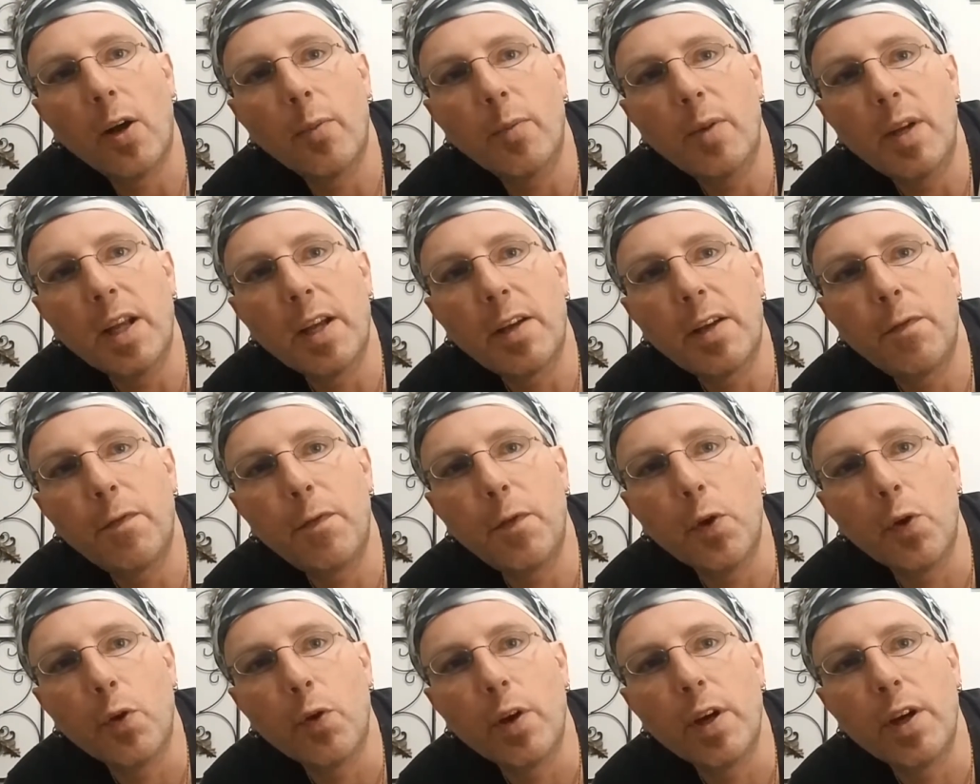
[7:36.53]
Nick
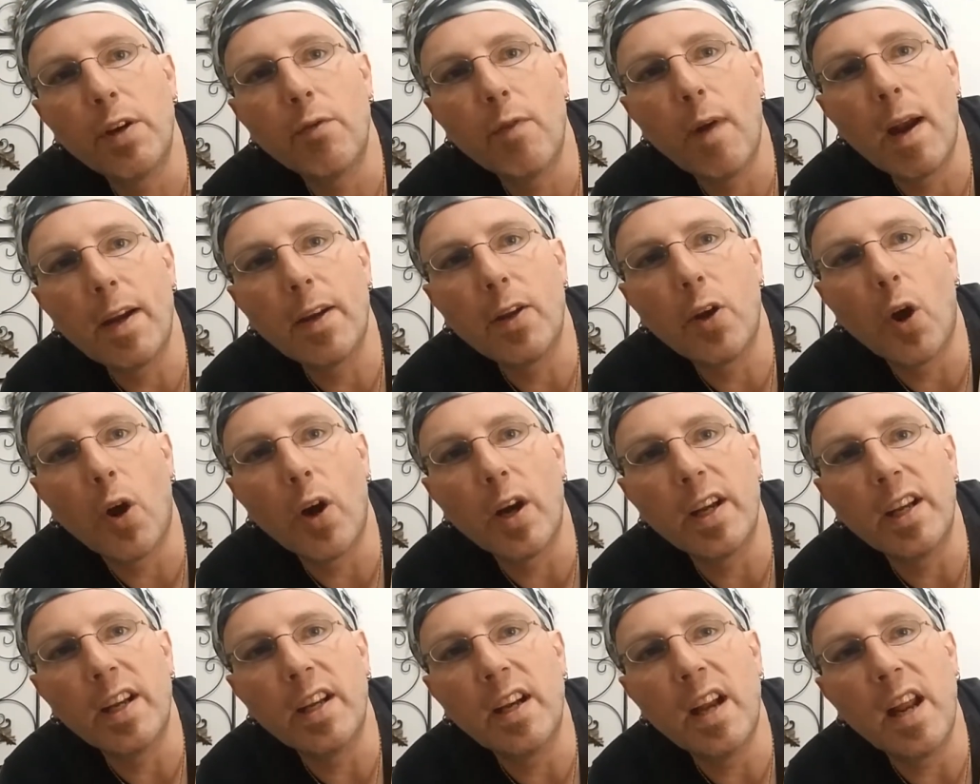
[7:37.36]
Fury, Red
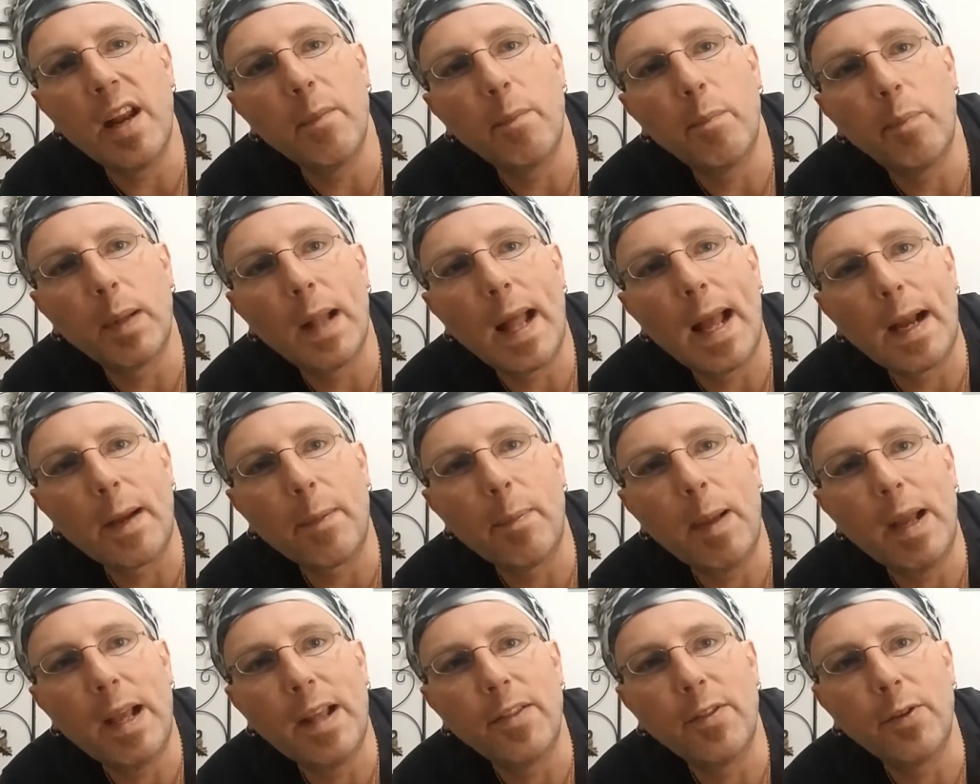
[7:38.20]
Guardian, and Black
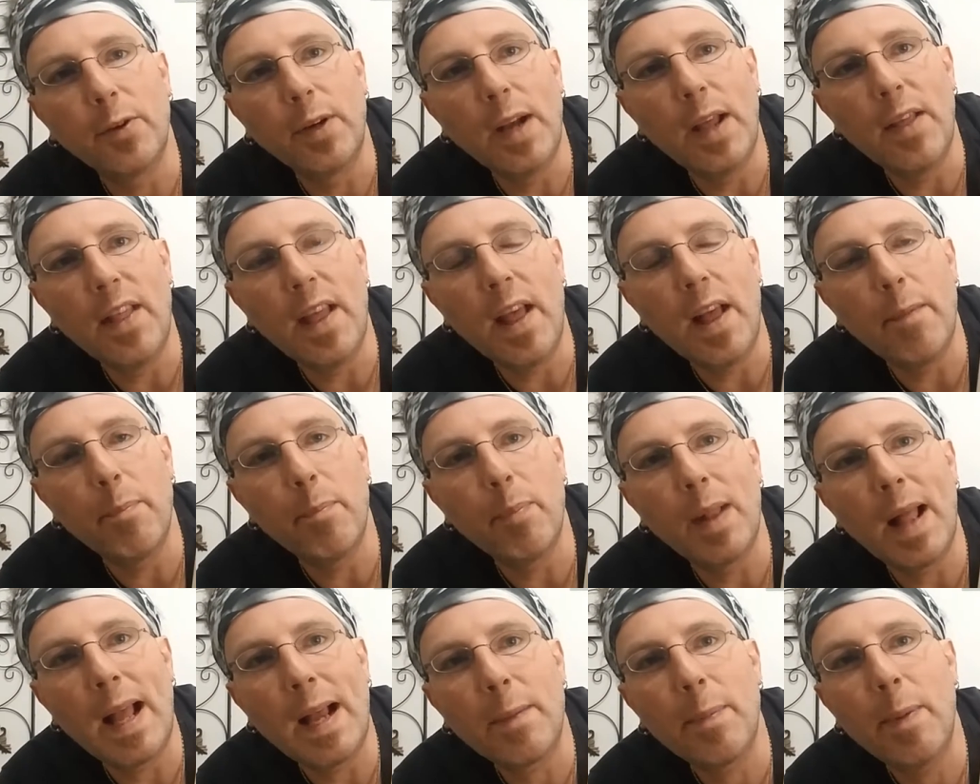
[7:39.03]
Panther. Now that
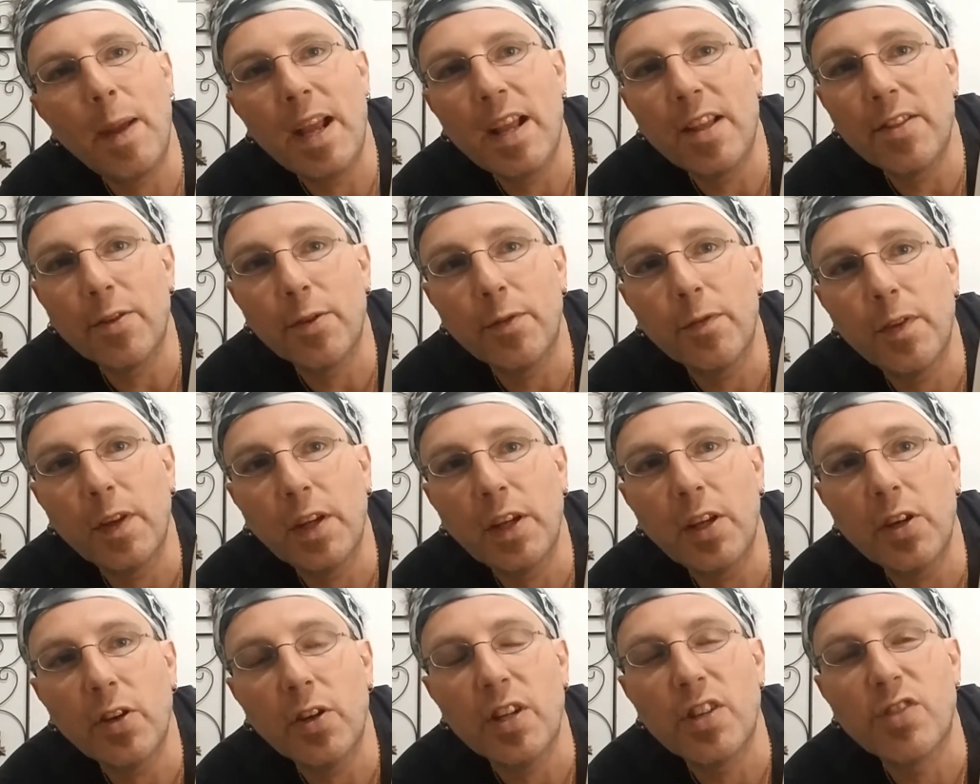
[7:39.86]
Black Panther
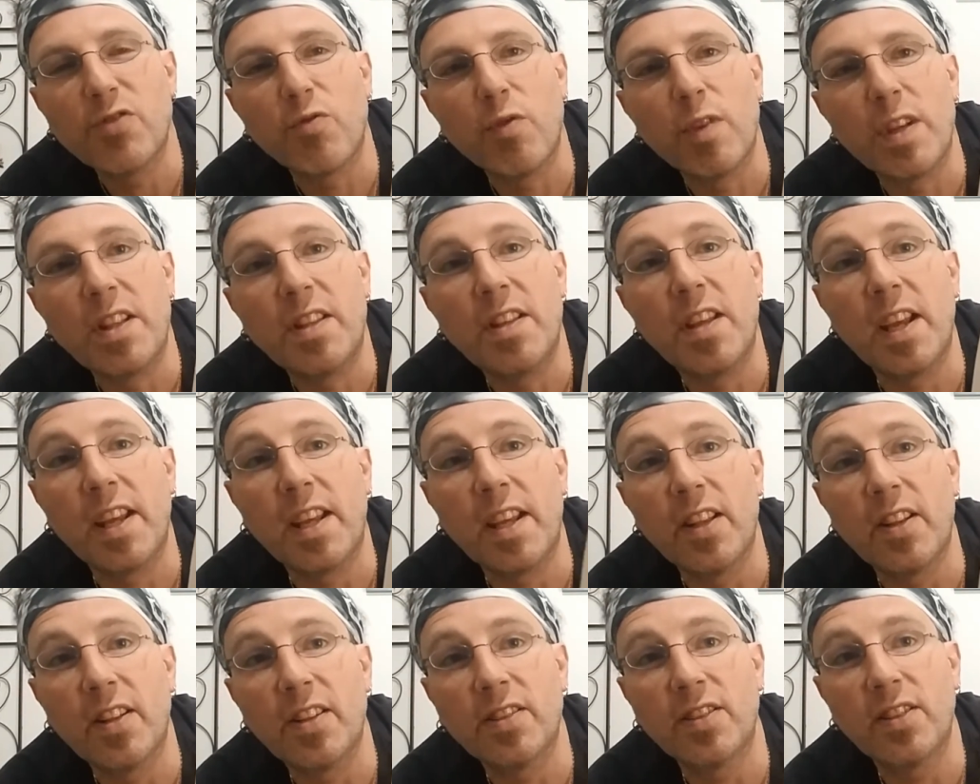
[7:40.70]
figure is
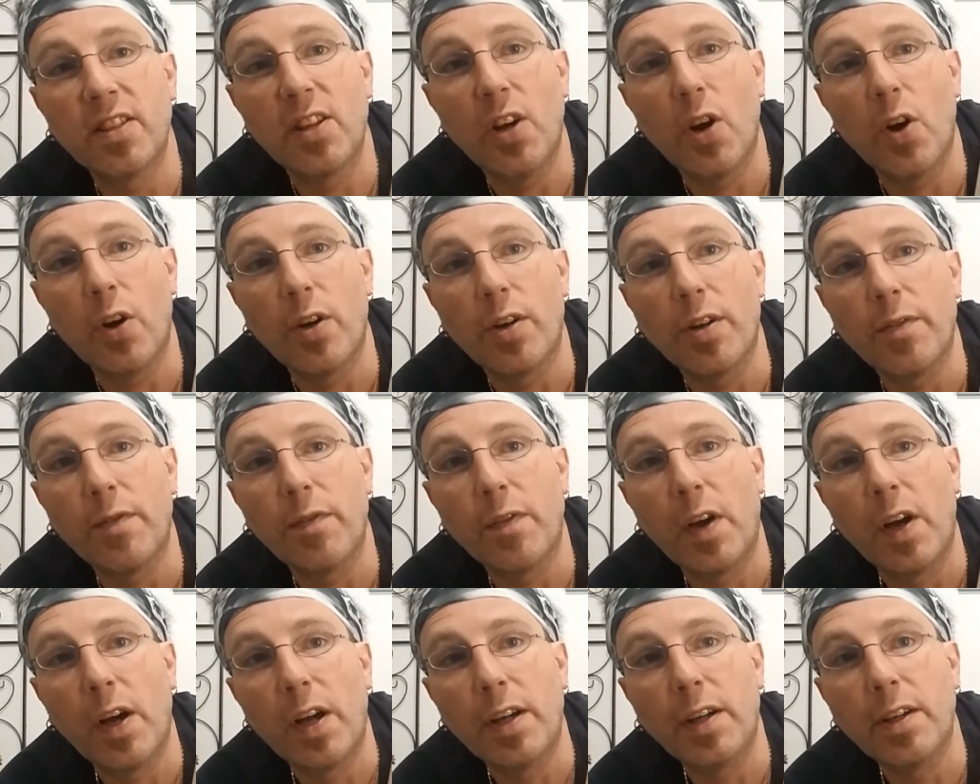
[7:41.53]
ridiculously hard to
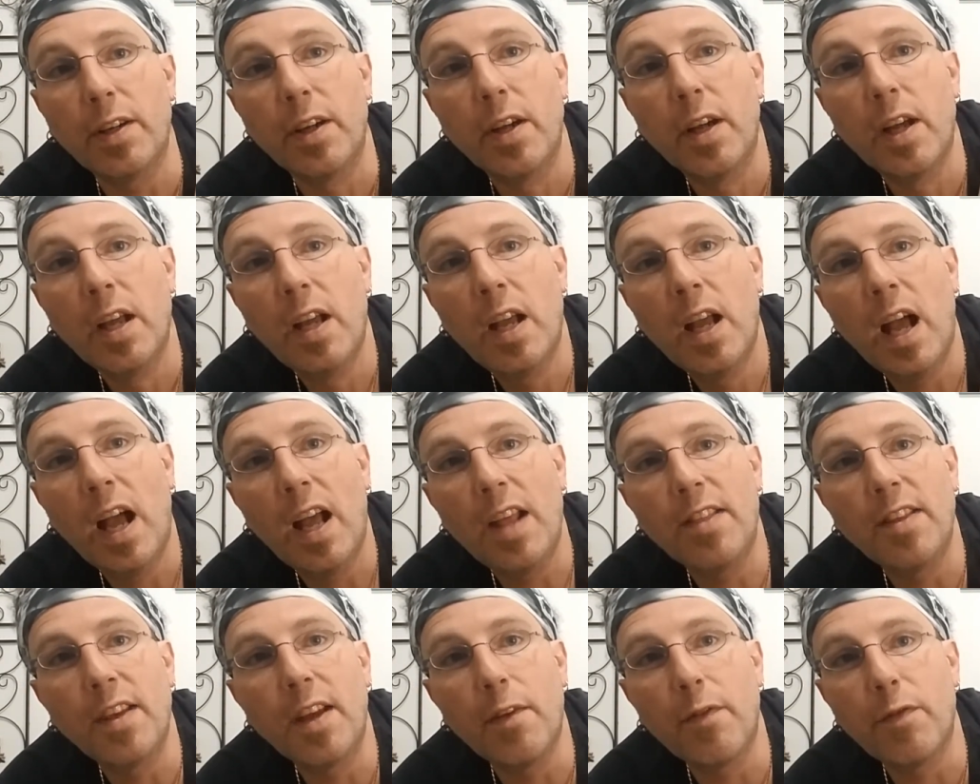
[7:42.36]
find. I
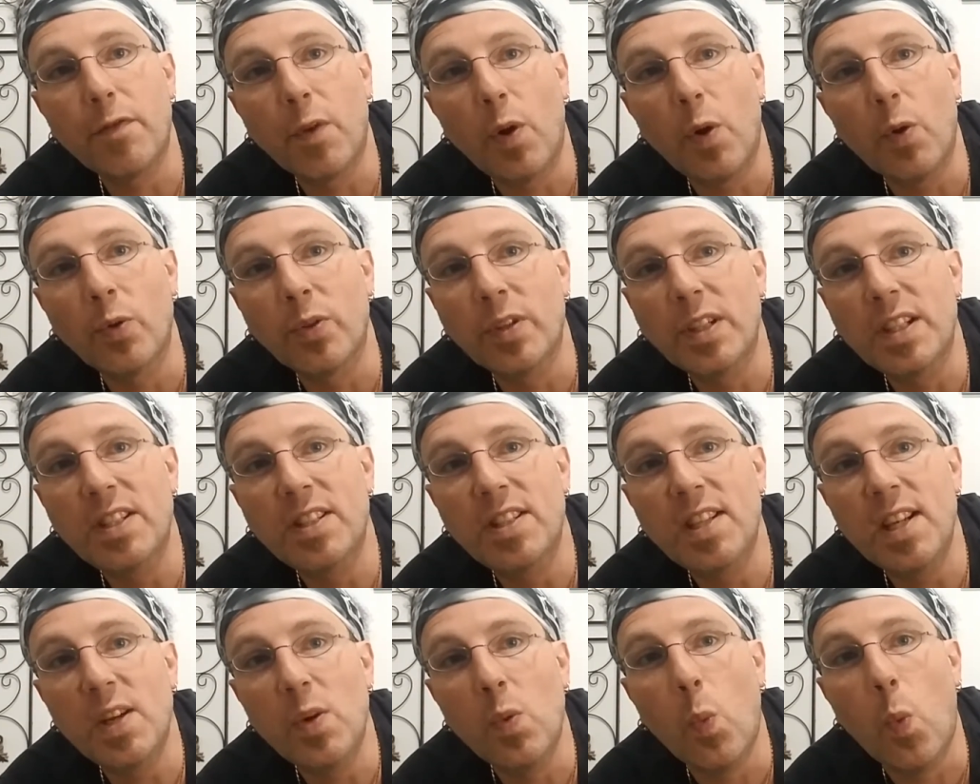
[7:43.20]
think I've only
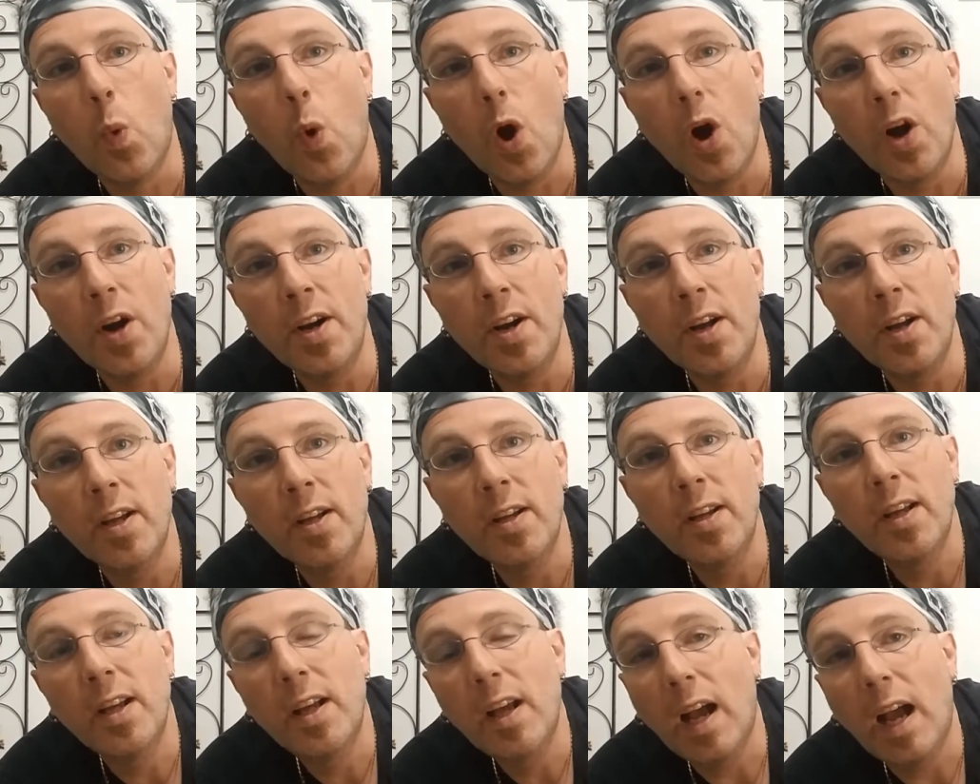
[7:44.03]
seen one.
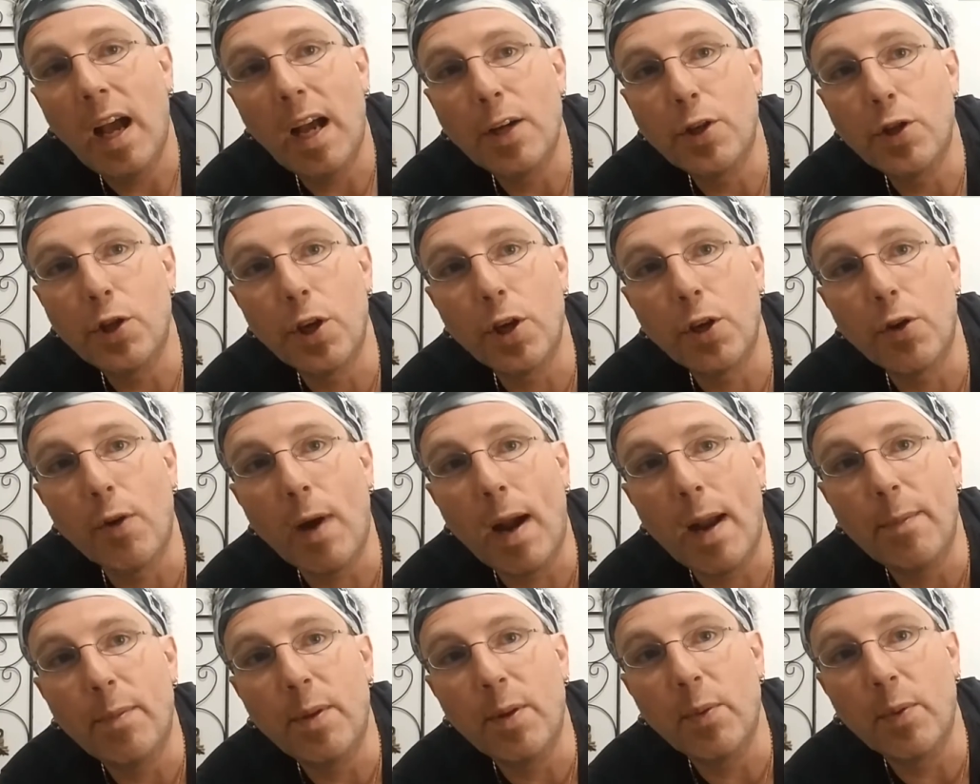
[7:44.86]
I should have
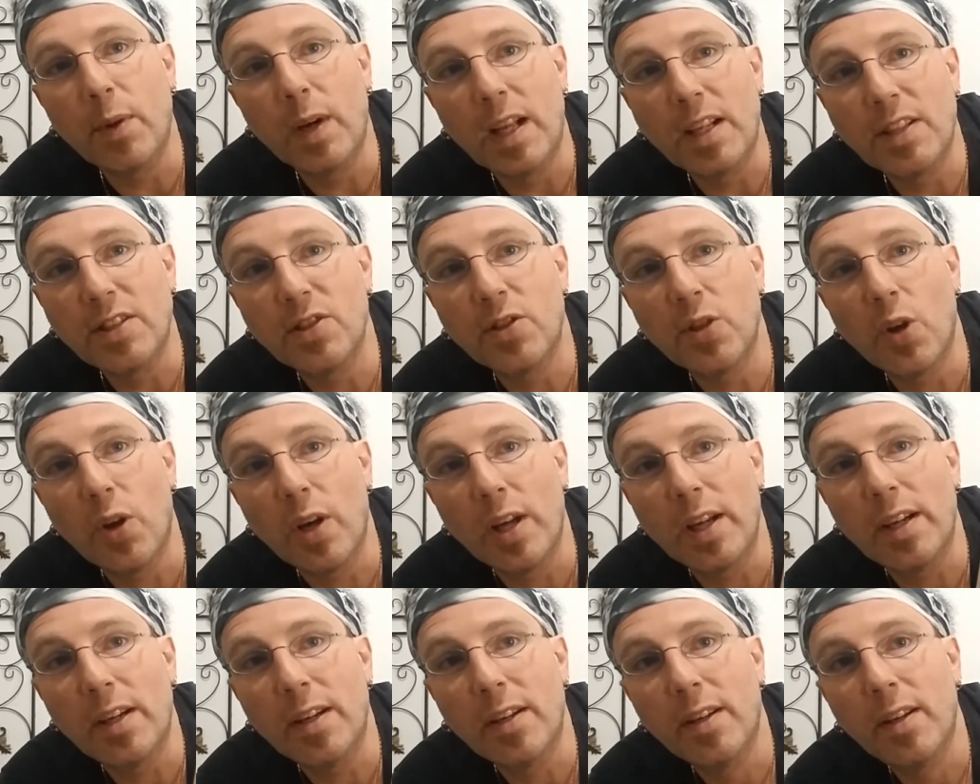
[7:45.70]
grabbed it when I saw
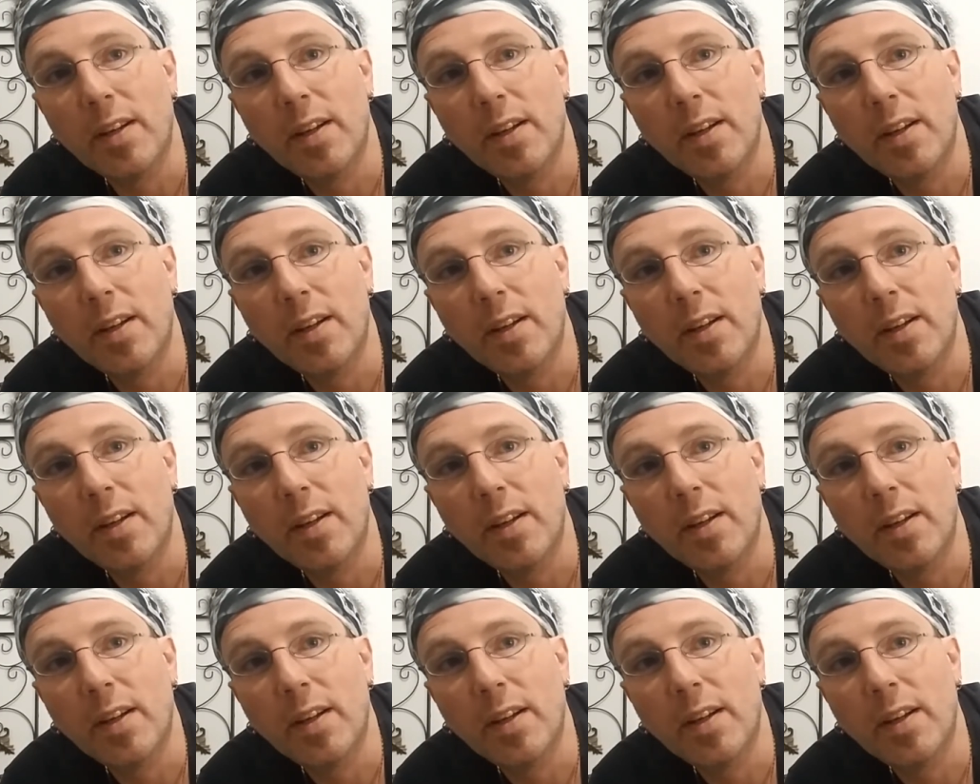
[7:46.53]
it.